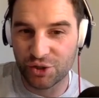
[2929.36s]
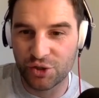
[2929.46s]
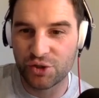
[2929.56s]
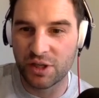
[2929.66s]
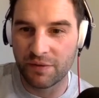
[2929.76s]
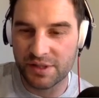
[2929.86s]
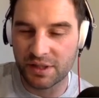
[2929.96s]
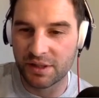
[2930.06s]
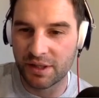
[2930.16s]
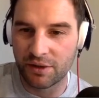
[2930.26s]
Could you give us a
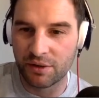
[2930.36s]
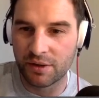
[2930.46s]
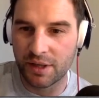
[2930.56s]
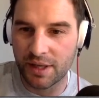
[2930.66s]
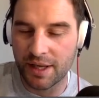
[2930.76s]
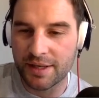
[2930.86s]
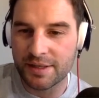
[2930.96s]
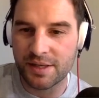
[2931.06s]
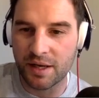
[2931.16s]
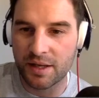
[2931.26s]
little
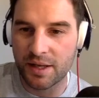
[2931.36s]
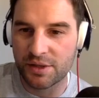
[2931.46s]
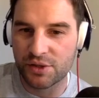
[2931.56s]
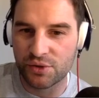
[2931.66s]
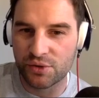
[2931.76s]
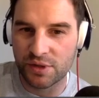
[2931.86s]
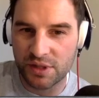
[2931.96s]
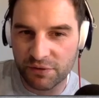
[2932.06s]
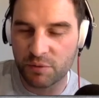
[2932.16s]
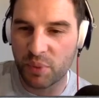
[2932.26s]
insight into the
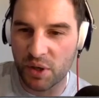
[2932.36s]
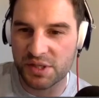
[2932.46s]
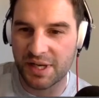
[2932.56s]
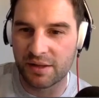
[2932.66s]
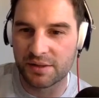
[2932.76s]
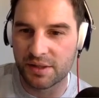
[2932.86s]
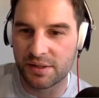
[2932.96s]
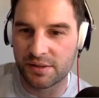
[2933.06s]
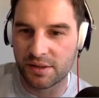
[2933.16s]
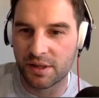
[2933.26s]
different
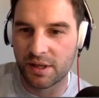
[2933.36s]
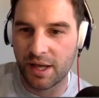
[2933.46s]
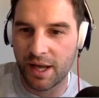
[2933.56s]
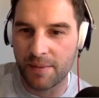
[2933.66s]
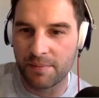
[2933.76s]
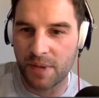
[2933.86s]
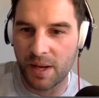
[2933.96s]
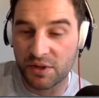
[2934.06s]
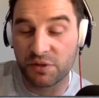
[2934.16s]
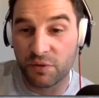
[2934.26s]
personalities and the
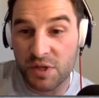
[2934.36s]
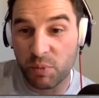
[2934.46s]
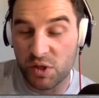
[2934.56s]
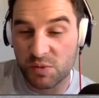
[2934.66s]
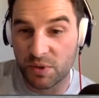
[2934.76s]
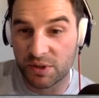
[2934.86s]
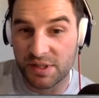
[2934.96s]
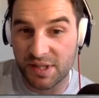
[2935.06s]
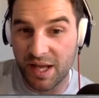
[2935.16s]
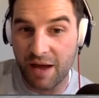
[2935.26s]
different responsibilities
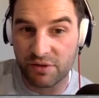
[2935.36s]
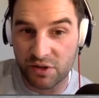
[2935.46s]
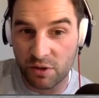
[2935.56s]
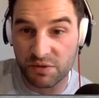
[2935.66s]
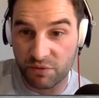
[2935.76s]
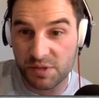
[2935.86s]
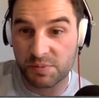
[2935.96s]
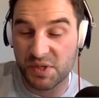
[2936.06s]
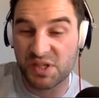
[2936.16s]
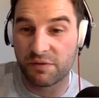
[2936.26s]
they have in terms of
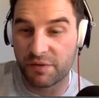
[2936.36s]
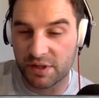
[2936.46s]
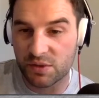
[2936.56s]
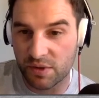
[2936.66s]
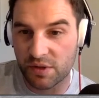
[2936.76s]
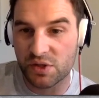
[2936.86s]
specifics within the